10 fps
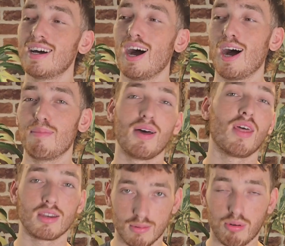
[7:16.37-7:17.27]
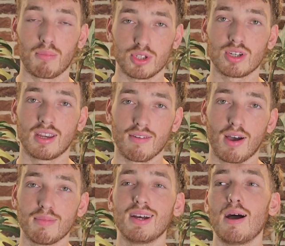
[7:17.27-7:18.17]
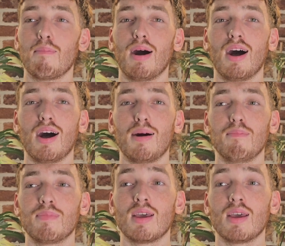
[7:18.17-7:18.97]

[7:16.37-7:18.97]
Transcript: And then you probably should give up. But